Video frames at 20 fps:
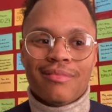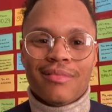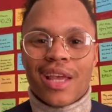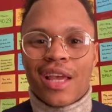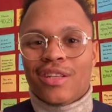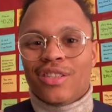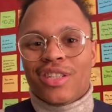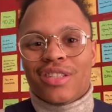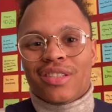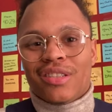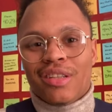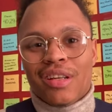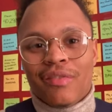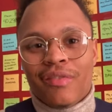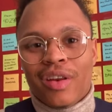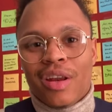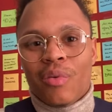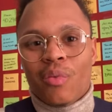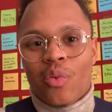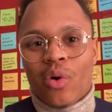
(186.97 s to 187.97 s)
and just
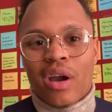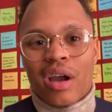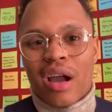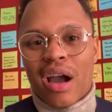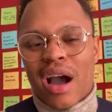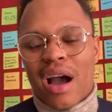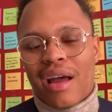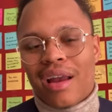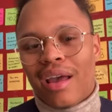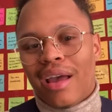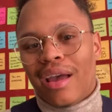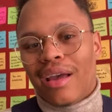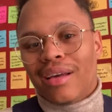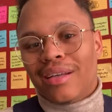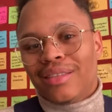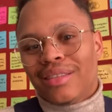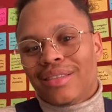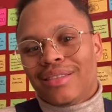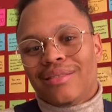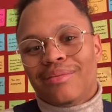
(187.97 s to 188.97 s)
living in what God
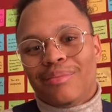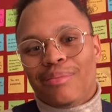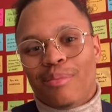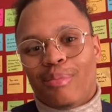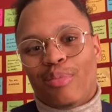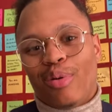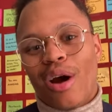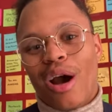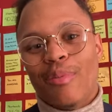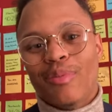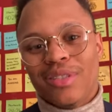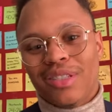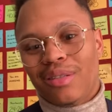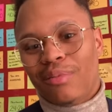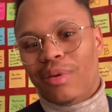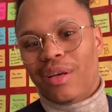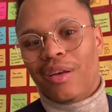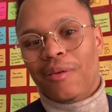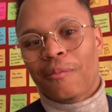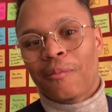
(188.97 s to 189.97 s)
has promised
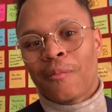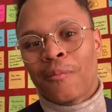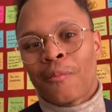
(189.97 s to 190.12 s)
me.